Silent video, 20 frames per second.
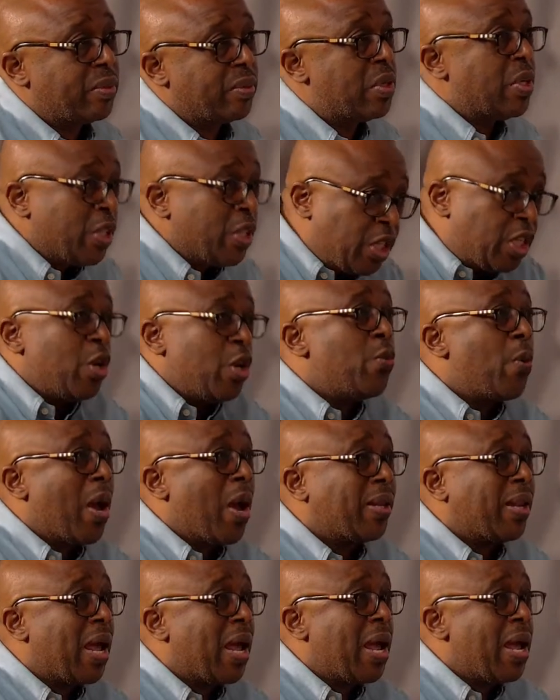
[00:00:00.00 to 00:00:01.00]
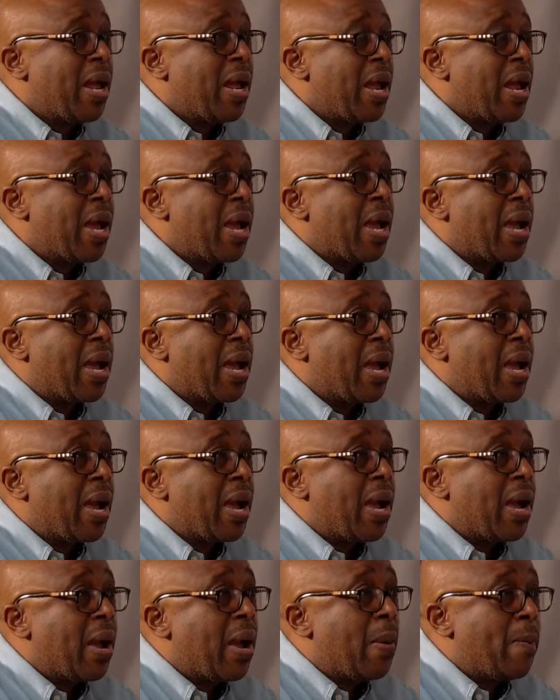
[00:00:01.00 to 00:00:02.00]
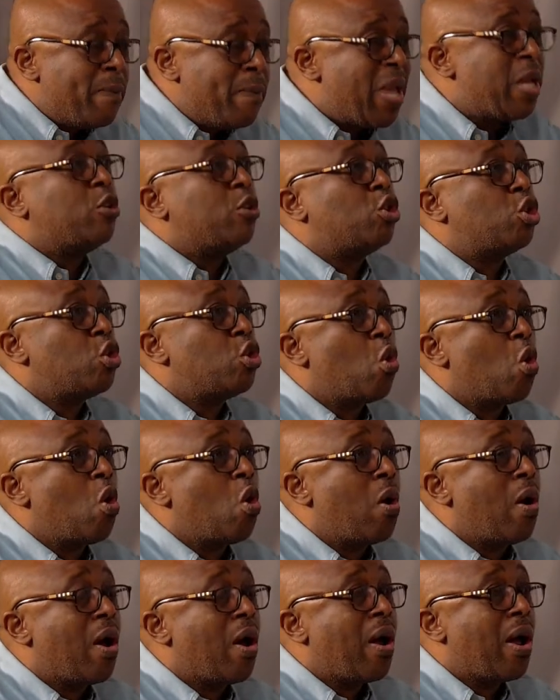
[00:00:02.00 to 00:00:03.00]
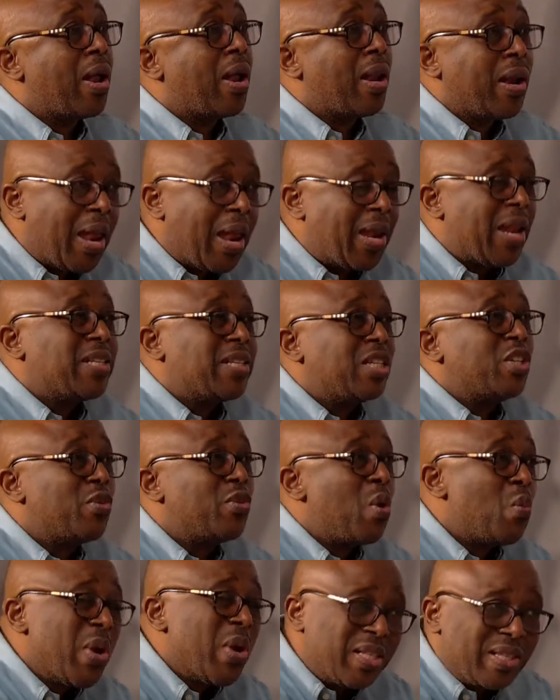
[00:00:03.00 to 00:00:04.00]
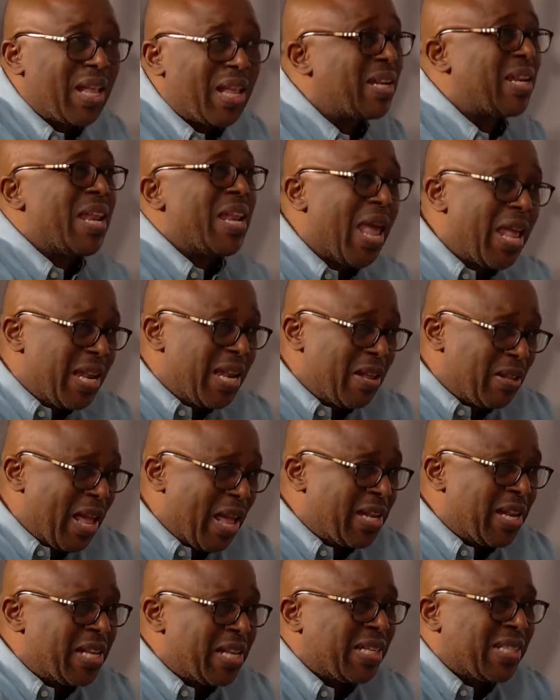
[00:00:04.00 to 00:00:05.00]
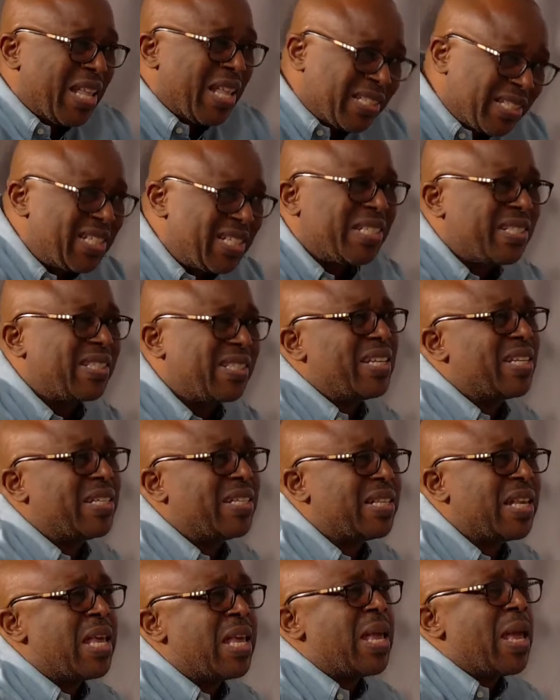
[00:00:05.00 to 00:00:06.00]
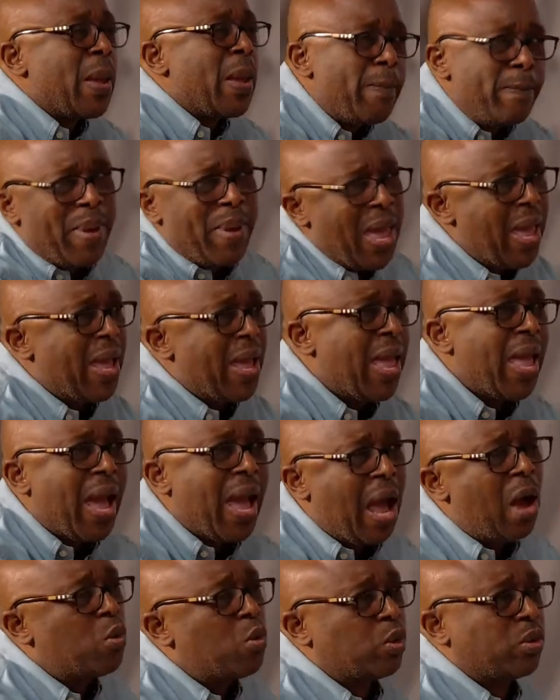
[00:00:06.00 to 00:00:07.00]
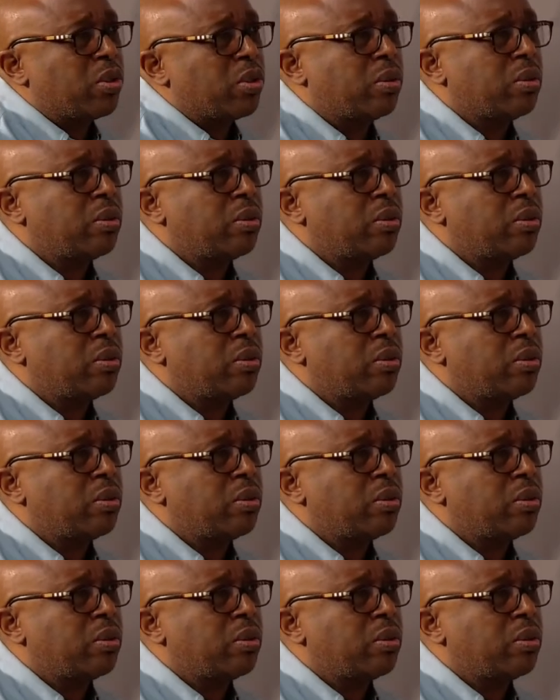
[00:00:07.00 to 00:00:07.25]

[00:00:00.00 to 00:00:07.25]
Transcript: She rather made sure that the children were studying, and the statistics bear her out.